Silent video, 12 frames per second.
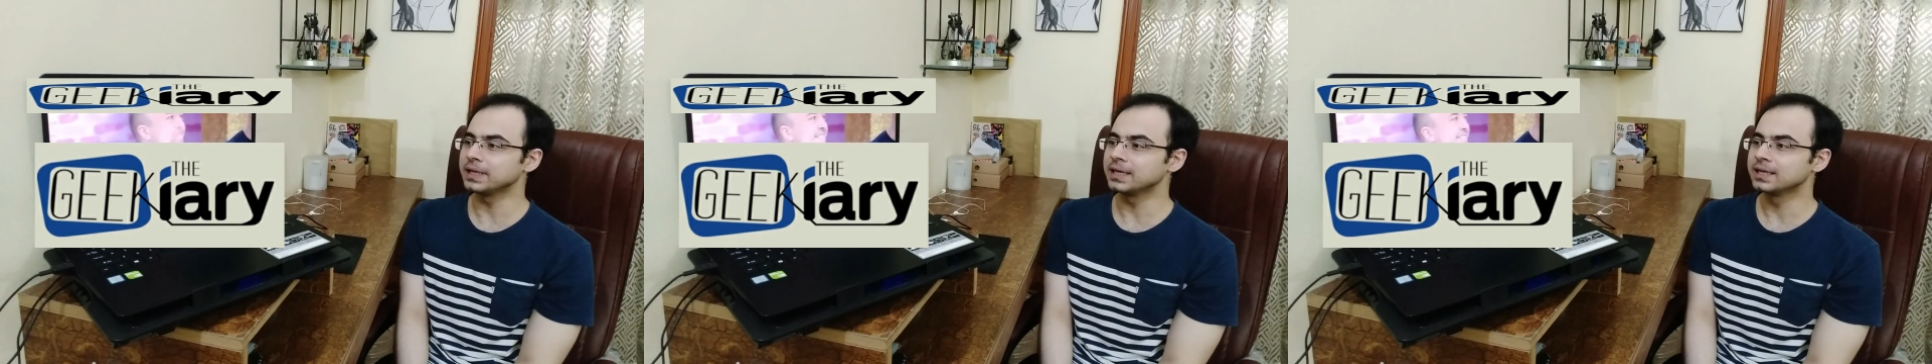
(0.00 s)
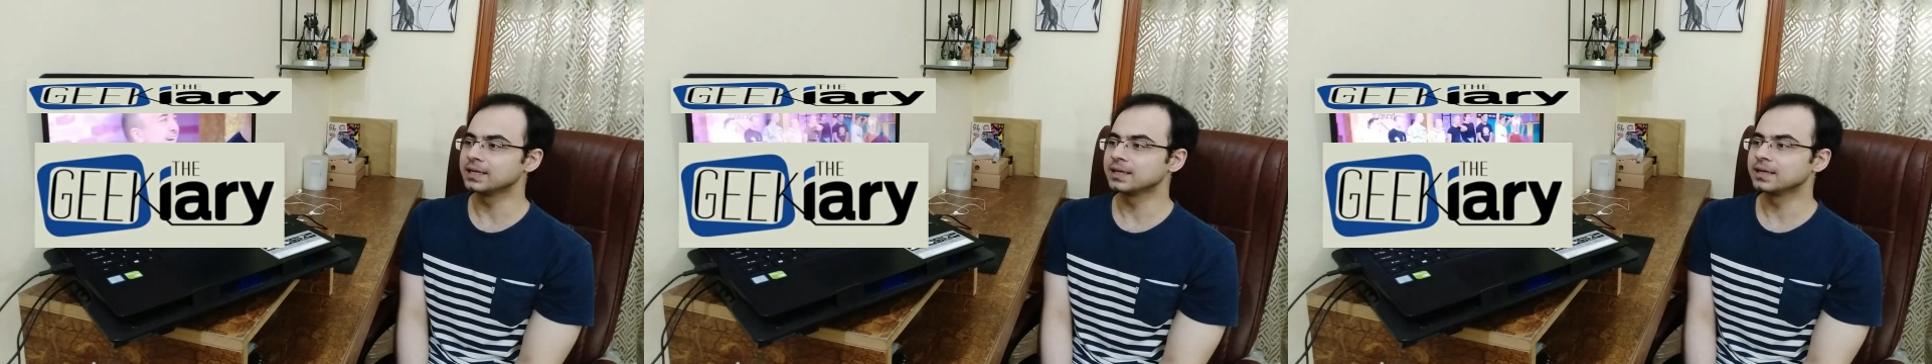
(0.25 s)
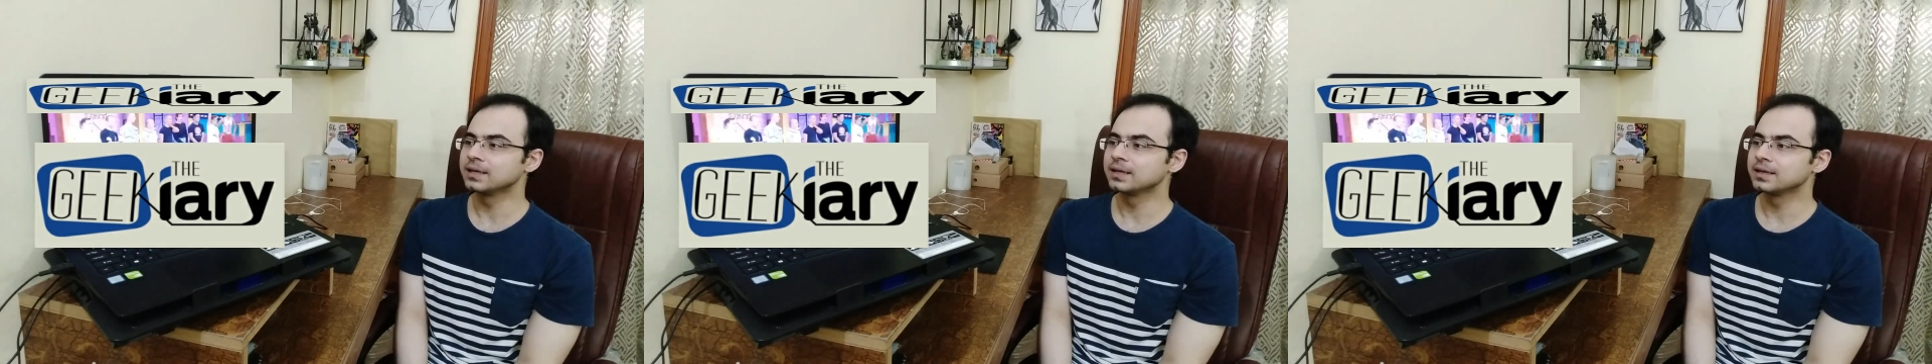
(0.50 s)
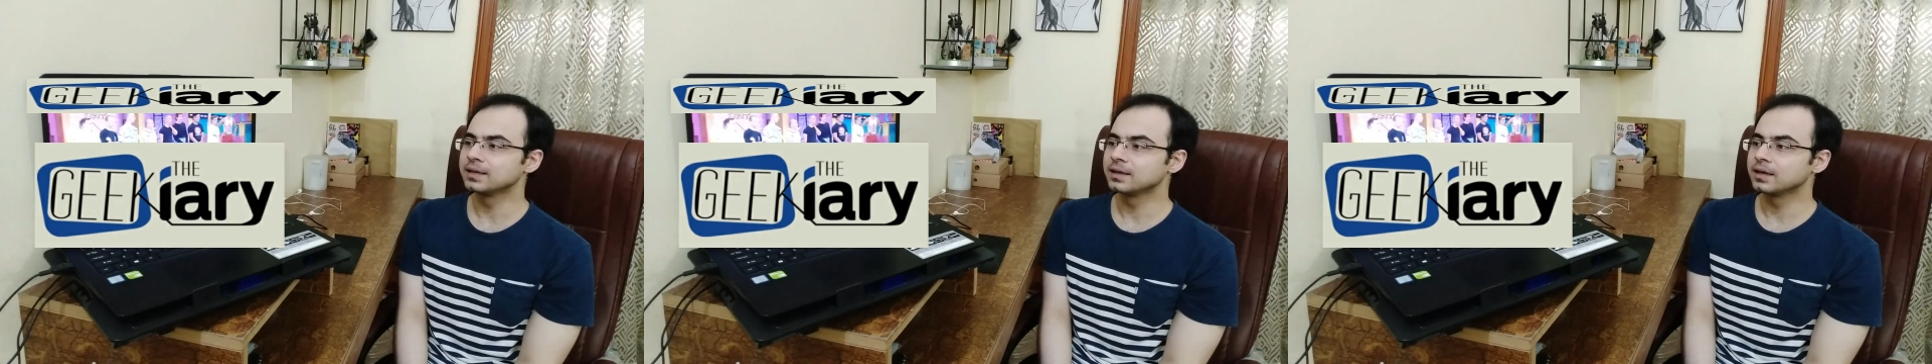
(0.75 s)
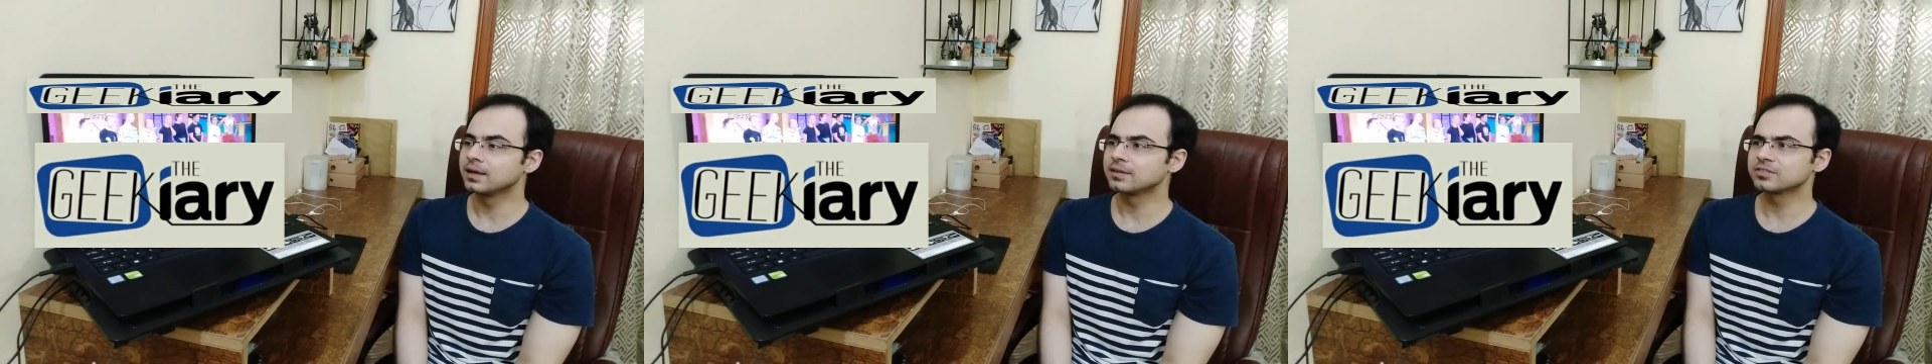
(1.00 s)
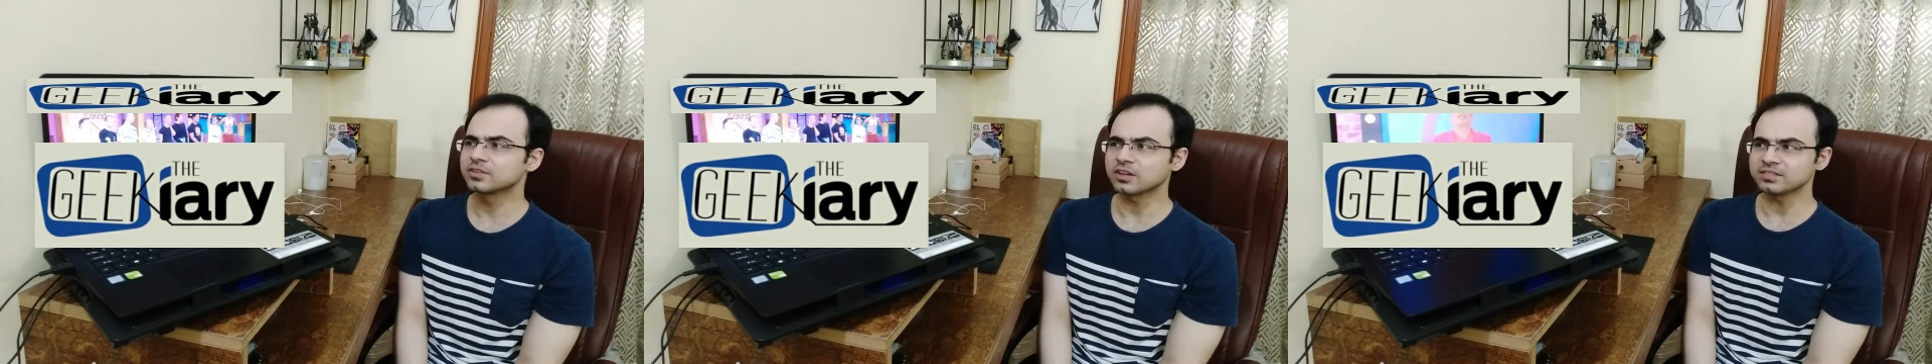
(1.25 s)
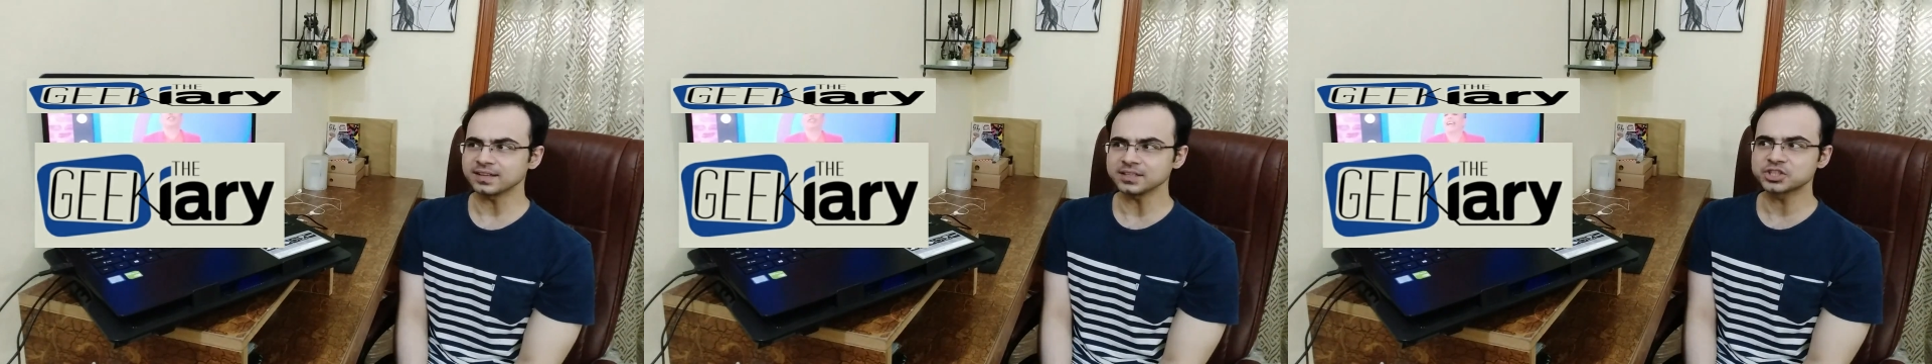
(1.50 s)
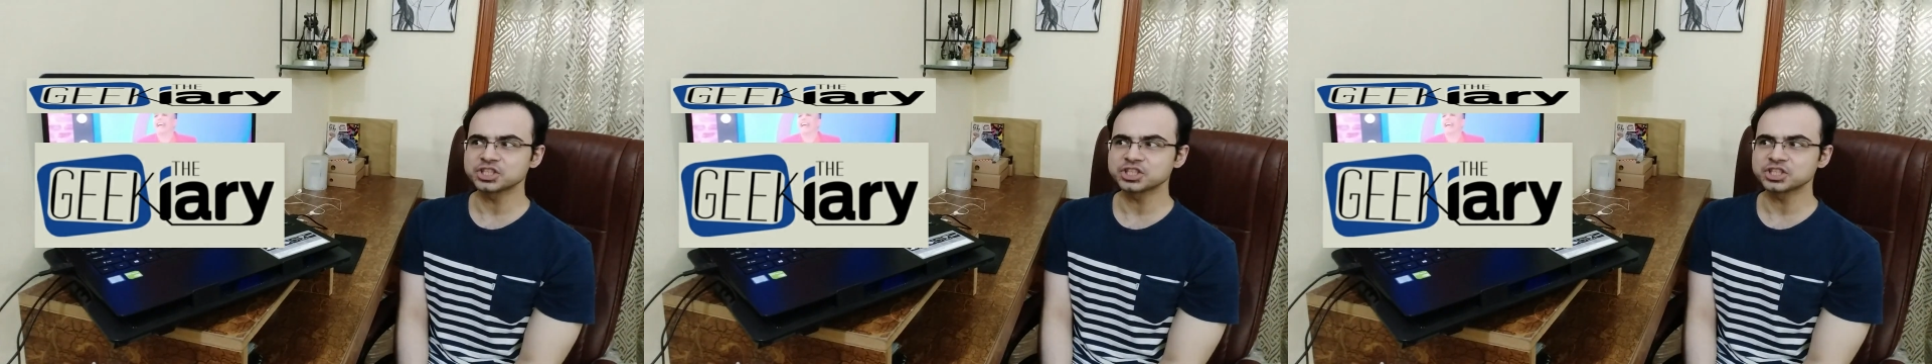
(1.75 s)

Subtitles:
Sausage?